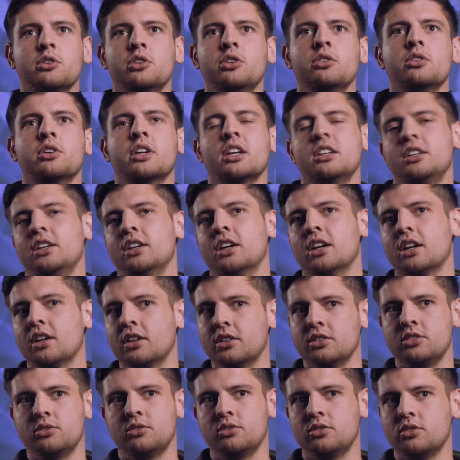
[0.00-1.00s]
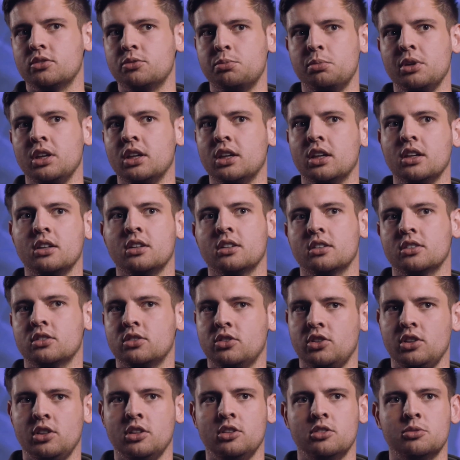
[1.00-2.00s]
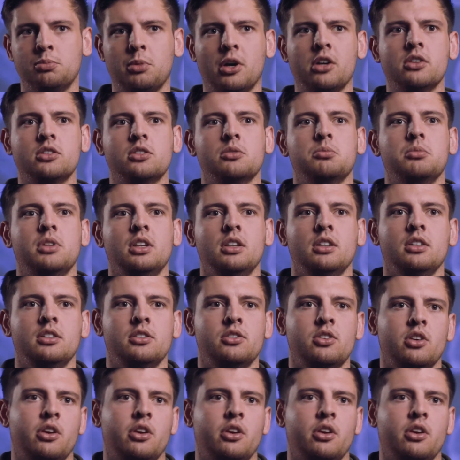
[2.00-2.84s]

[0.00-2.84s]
You can hear speaking. She spoke to me